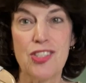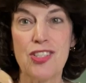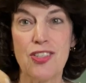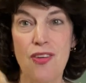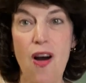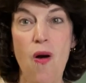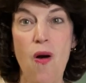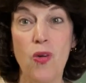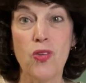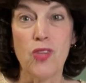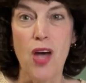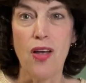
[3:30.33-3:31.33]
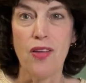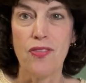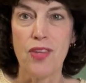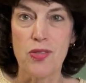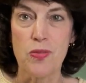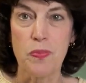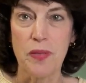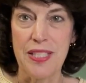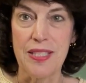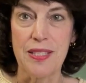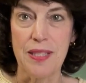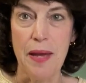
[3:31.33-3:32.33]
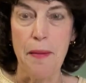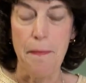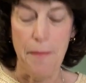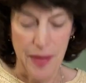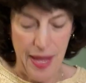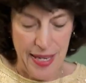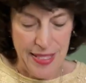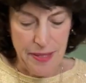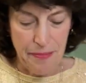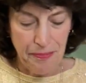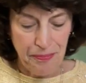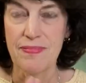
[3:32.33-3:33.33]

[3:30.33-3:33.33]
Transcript: to hold all of those pleats in place.